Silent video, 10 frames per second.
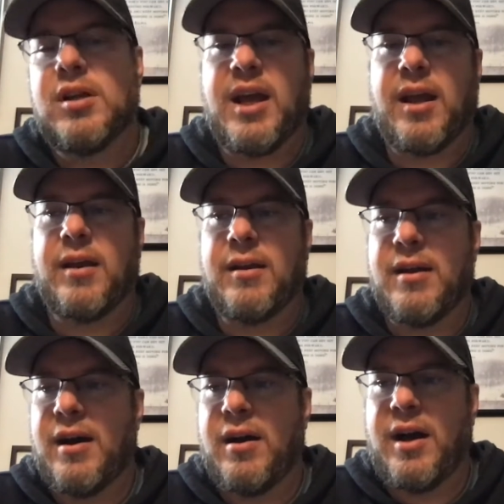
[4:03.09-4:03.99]
and uh,
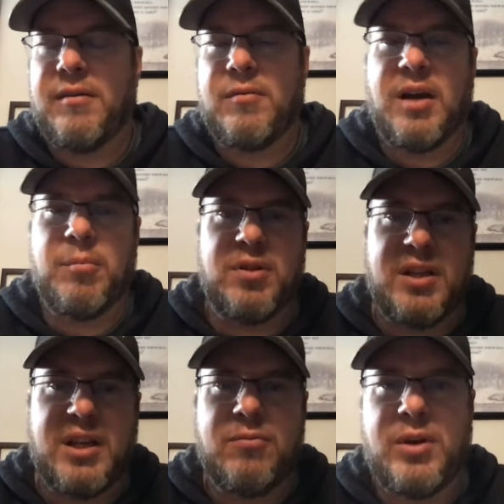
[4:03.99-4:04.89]
I, I
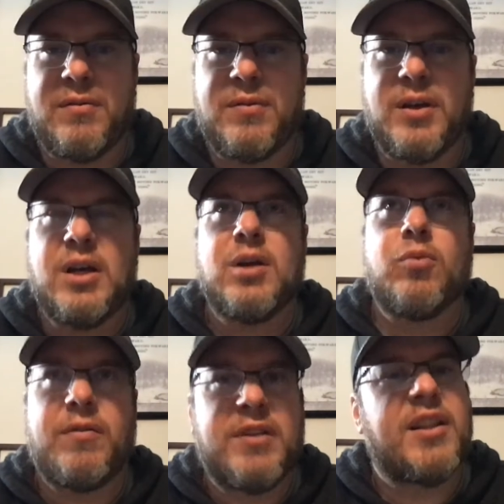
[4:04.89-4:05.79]
believe we've
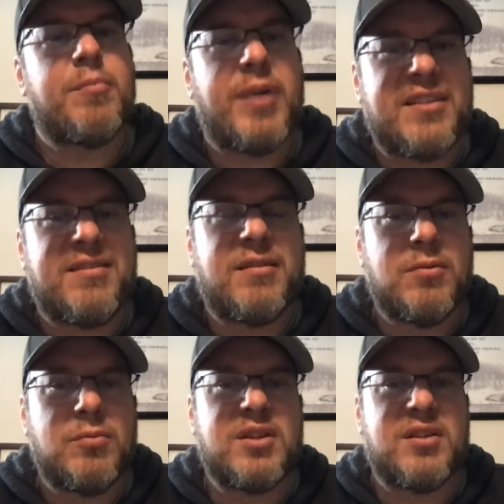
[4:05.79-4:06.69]
we've done the best
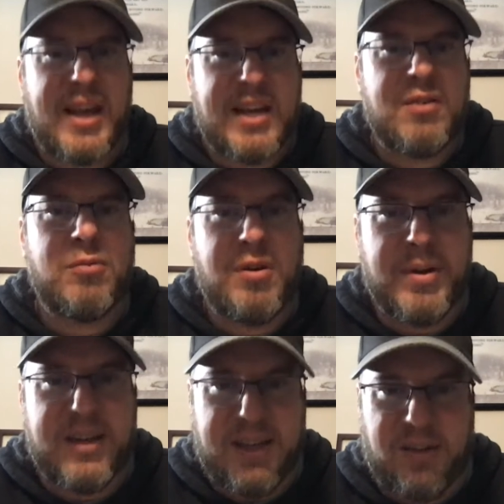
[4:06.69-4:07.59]
with the hand that we've
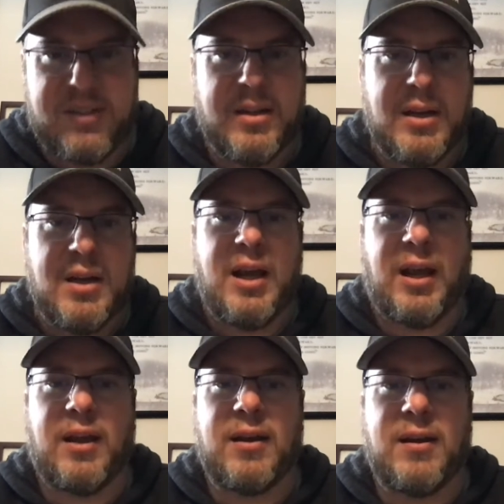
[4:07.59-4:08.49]
been dealt.
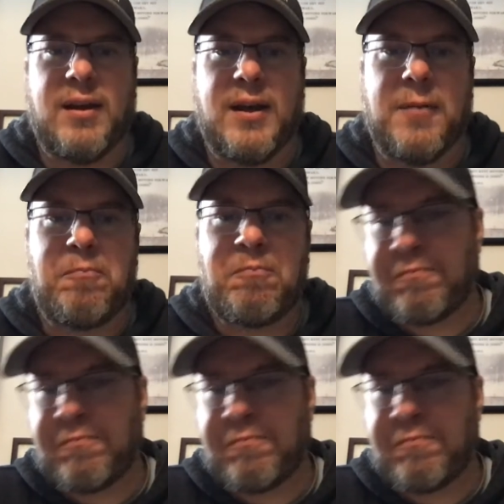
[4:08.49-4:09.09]
And um,